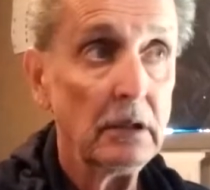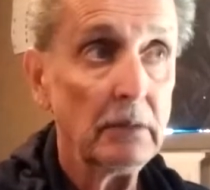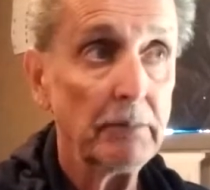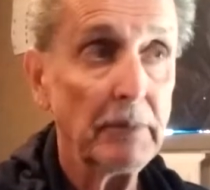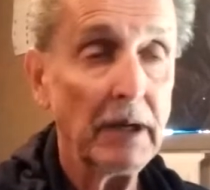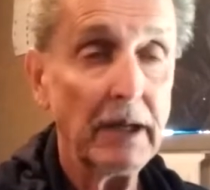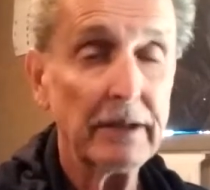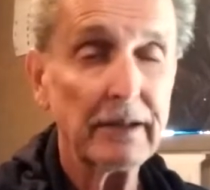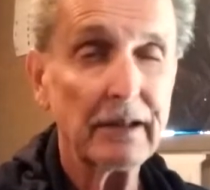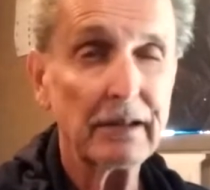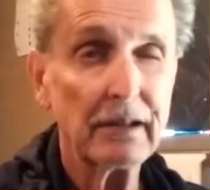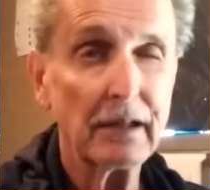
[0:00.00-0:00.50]

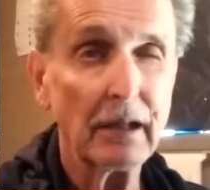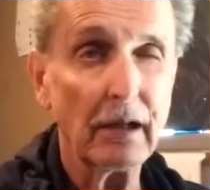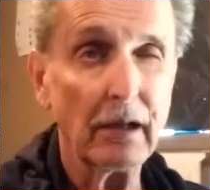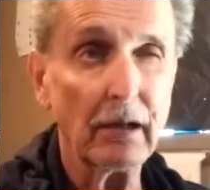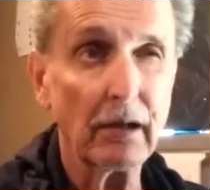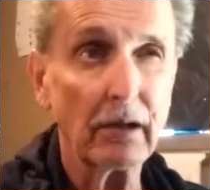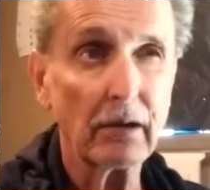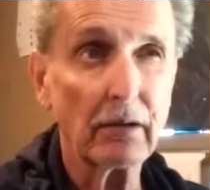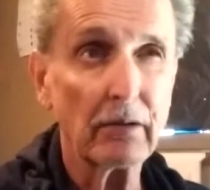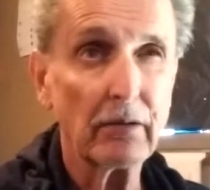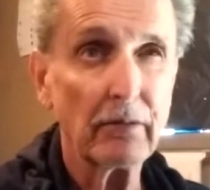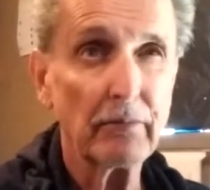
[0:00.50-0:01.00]
about
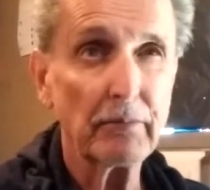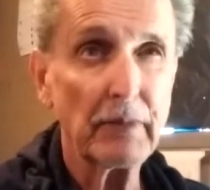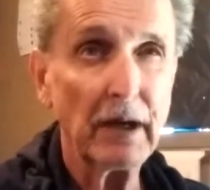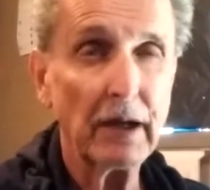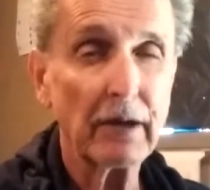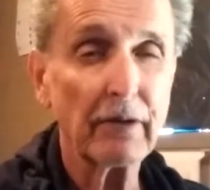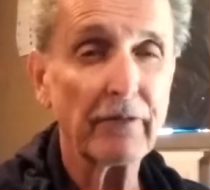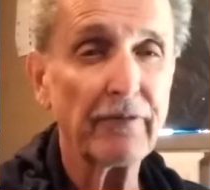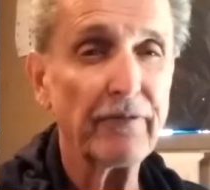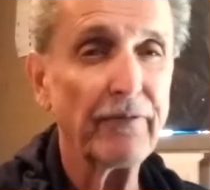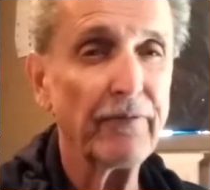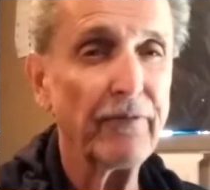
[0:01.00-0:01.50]
uh,
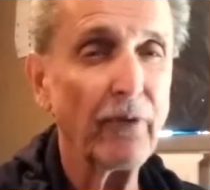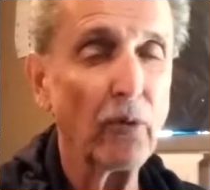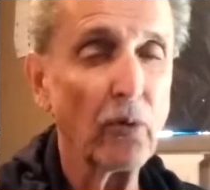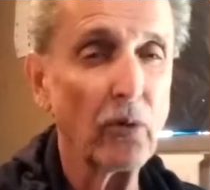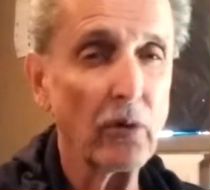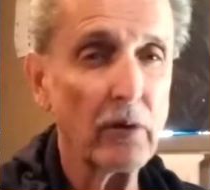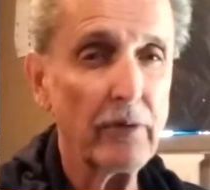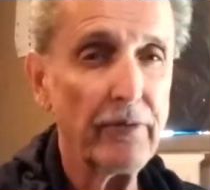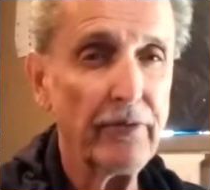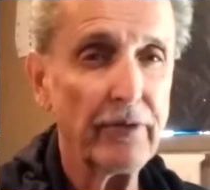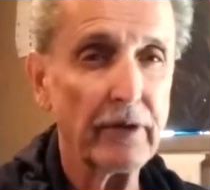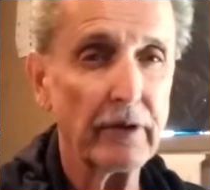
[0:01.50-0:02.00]
about a
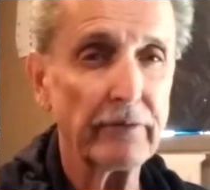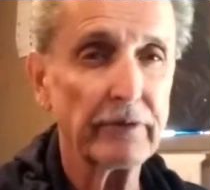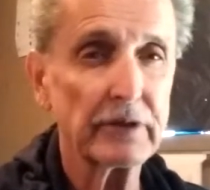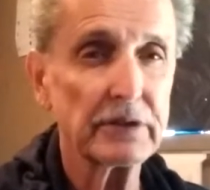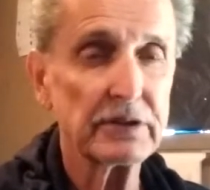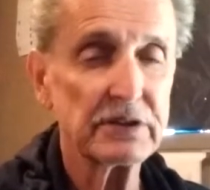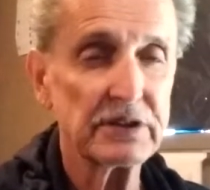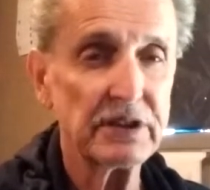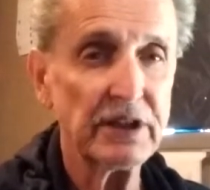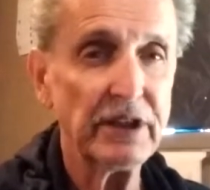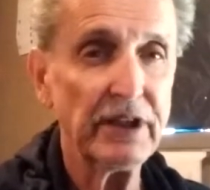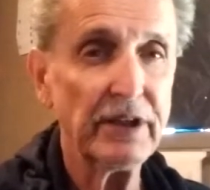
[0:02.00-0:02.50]
fourth of a
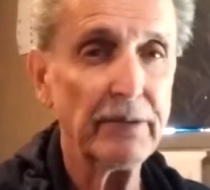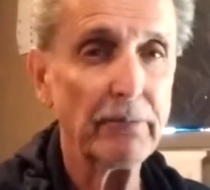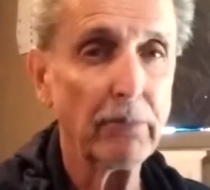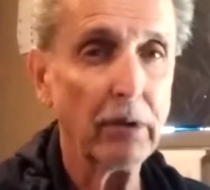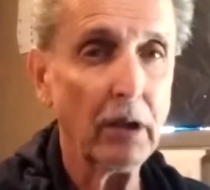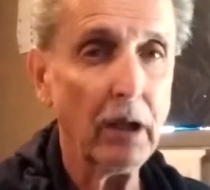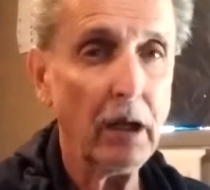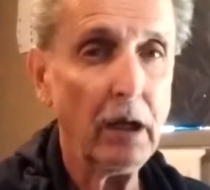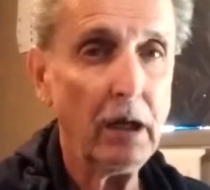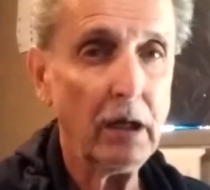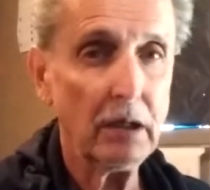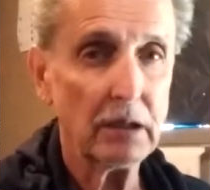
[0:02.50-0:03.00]
city
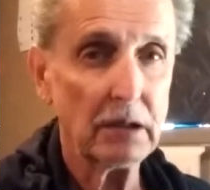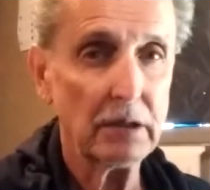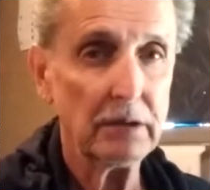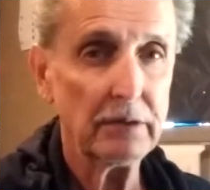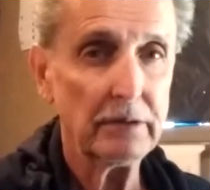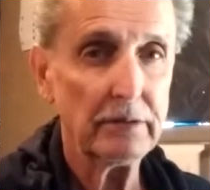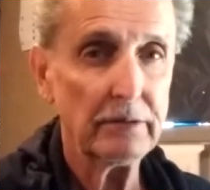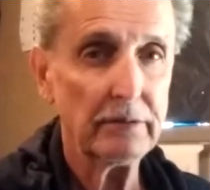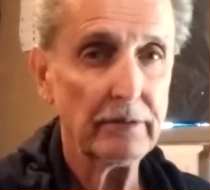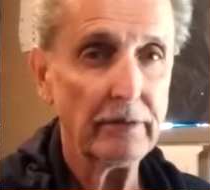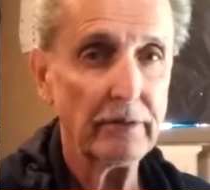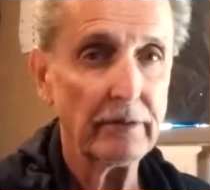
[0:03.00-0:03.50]
block.
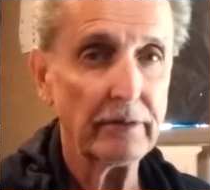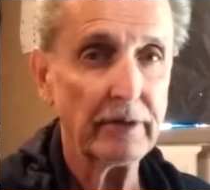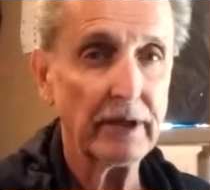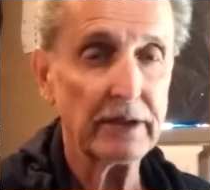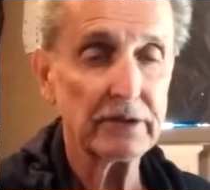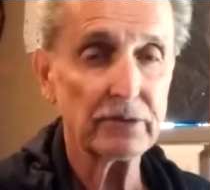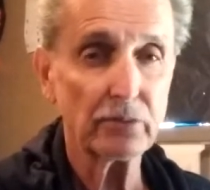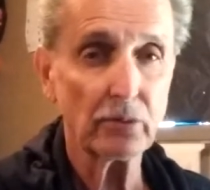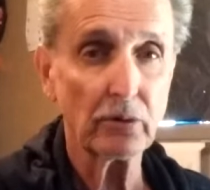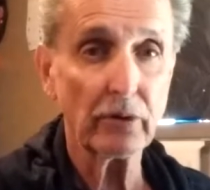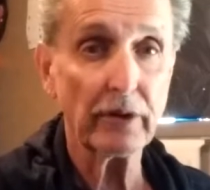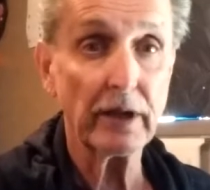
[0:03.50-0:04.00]

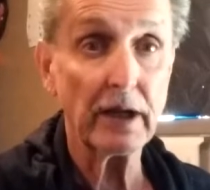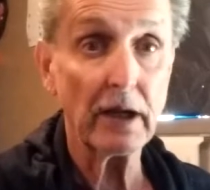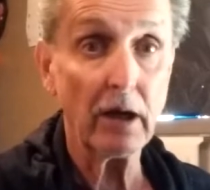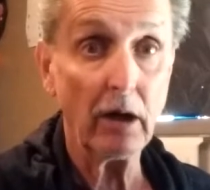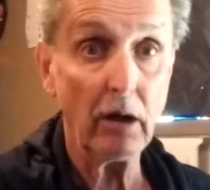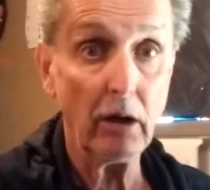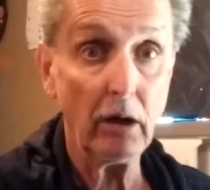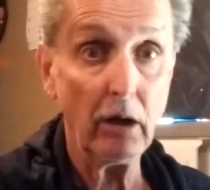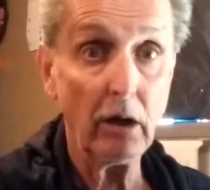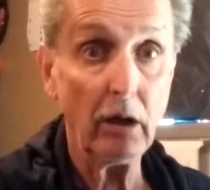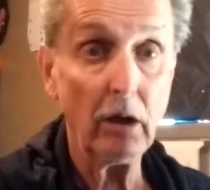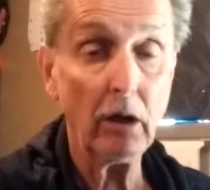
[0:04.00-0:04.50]
That's where they
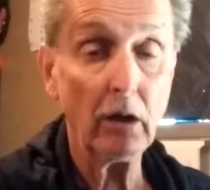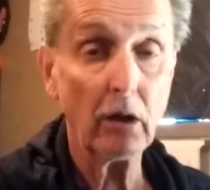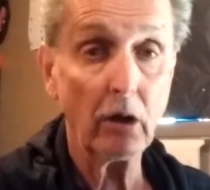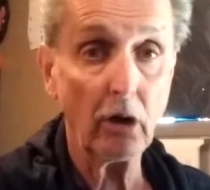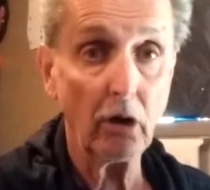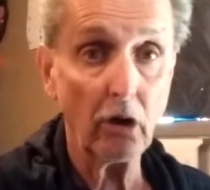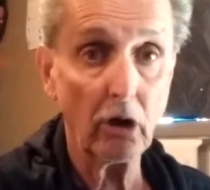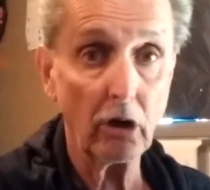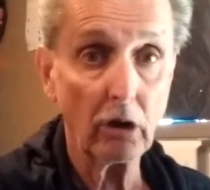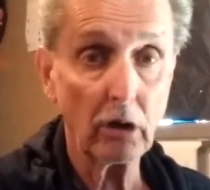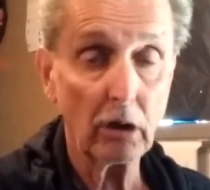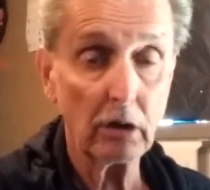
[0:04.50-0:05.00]

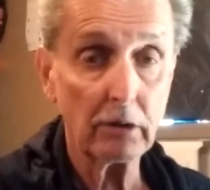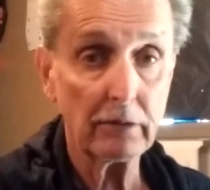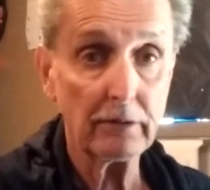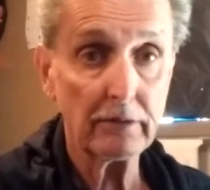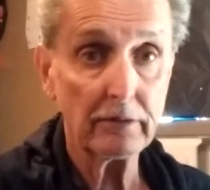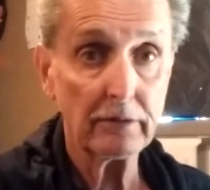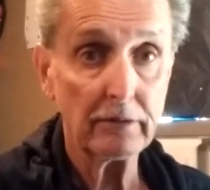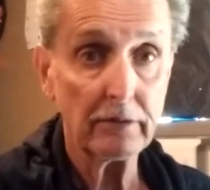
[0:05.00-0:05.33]
all are.